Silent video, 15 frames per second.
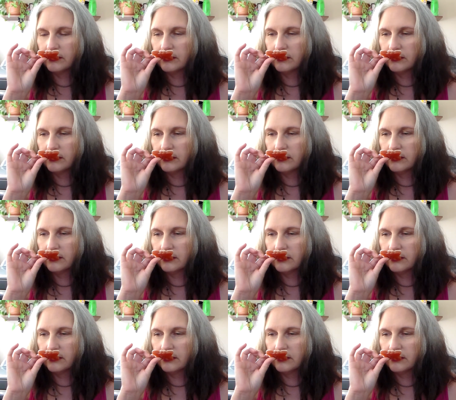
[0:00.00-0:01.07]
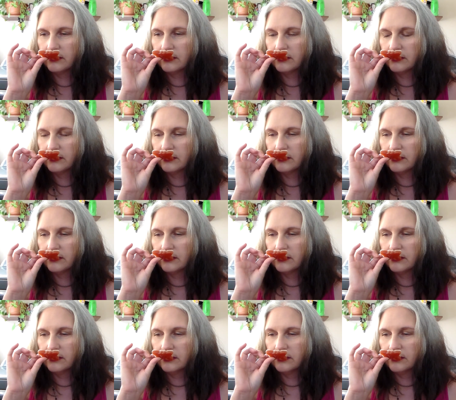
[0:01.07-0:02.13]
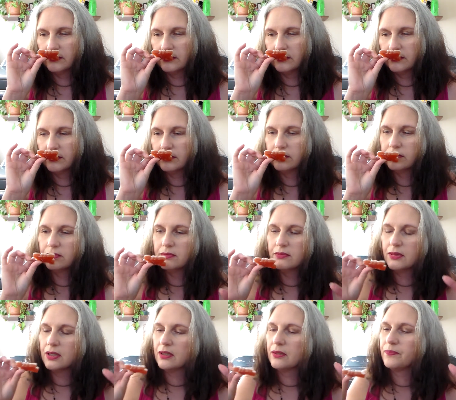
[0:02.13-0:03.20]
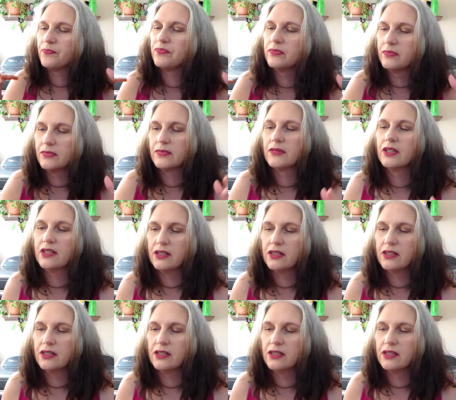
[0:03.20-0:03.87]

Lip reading: (no one is talking)